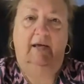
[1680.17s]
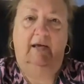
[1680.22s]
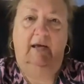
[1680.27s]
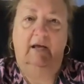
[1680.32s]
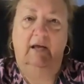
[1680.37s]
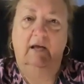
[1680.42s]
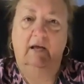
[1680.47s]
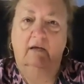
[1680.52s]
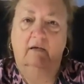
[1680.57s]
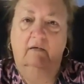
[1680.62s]

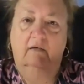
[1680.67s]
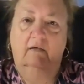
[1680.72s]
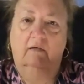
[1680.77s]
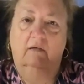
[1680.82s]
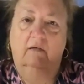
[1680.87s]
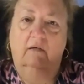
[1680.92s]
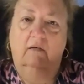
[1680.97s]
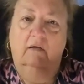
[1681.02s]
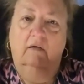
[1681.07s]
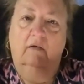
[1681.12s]
baggie
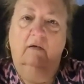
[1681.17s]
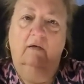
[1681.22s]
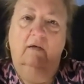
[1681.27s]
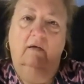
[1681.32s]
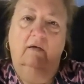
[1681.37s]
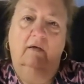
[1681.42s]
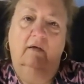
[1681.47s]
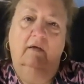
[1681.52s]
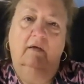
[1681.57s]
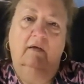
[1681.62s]

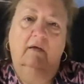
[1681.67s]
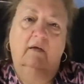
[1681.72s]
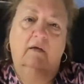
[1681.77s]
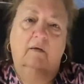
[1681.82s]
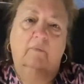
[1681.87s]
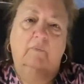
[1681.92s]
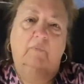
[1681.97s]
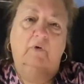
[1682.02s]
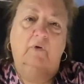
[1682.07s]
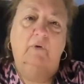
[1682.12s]

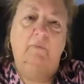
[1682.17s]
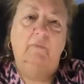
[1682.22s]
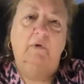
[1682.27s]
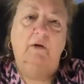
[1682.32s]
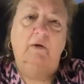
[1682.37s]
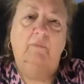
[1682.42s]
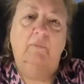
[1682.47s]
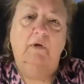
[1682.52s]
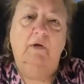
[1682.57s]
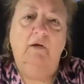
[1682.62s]
and put
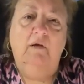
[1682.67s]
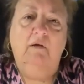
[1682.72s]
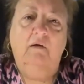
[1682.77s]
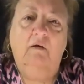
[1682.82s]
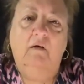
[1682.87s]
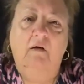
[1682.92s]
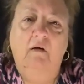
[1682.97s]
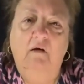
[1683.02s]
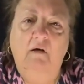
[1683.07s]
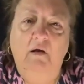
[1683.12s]
them in the
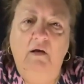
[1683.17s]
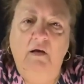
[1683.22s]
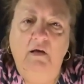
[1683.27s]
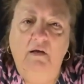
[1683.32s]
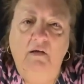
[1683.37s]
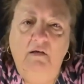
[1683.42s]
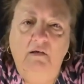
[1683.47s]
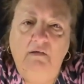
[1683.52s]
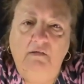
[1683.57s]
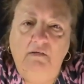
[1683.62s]
bin.
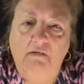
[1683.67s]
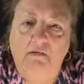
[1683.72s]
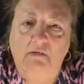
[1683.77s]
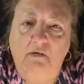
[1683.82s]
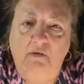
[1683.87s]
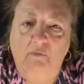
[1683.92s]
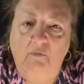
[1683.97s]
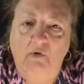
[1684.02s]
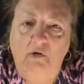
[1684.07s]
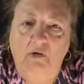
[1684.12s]
Connie, is
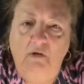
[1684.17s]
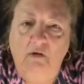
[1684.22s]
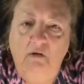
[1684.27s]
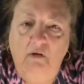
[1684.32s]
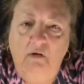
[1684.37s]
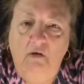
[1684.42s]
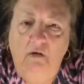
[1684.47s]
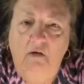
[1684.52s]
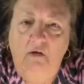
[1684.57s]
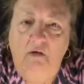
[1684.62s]

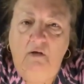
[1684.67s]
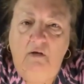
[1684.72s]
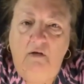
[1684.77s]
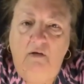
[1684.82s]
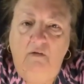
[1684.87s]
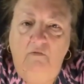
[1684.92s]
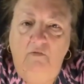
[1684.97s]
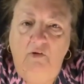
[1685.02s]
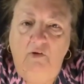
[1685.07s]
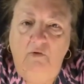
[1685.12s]
someone
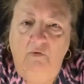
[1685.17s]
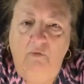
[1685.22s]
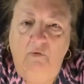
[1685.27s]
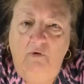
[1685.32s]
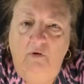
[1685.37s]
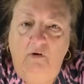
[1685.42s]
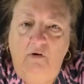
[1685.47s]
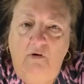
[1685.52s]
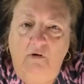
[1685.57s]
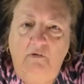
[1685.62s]
giving
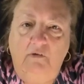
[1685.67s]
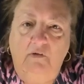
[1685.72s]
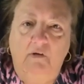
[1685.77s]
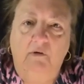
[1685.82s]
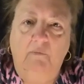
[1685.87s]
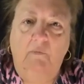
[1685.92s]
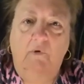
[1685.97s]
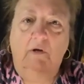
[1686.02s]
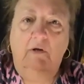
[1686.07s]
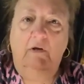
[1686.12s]
you a hard
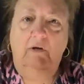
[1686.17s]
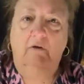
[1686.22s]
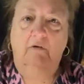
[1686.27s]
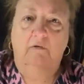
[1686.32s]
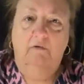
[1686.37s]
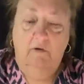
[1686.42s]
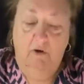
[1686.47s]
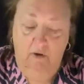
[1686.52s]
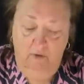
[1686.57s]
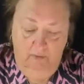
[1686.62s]
time on
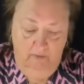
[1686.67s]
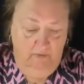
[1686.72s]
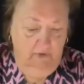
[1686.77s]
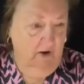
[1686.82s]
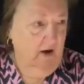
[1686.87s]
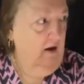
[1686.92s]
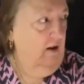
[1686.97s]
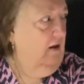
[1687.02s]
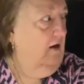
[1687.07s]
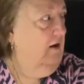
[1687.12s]
here?
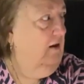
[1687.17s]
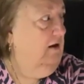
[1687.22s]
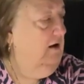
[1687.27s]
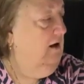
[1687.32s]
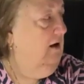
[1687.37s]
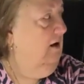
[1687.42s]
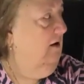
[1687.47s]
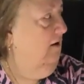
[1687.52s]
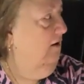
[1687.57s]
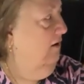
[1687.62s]
Nope, not
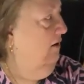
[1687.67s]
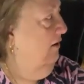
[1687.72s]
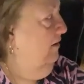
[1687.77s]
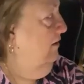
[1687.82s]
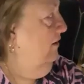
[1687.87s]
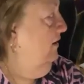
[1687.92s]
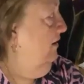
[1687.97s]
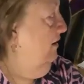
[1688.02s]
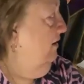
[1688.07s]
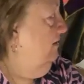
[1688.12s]
on
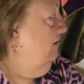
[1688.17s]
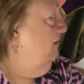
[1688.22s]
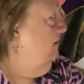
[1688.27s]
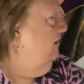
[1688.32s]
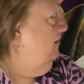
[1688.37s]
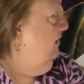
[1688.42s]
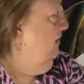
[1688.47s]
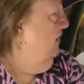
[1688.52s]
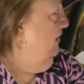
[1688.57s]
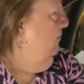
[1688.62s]
here. I
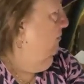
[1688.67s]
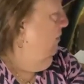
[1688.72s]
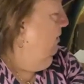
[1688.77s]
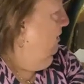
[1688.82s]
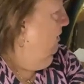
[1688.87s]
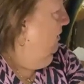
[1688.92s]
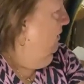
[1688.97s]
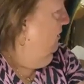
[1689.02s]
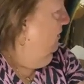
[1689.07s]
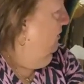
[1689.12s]
didn't see
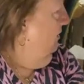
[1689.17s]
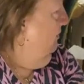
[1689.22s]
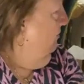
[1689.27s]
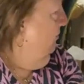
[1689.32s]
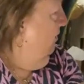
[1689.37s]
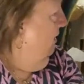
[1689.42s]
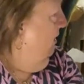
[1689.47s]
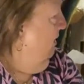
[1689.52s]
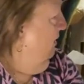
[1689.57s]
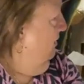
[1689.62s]
anybody
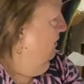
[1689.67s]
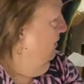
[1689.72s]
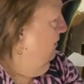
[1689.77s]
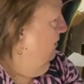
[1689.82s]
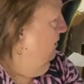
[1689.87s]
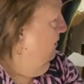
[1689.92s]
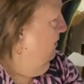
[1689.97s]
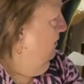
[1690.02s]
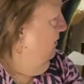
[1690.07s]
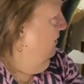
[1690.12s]
anyway.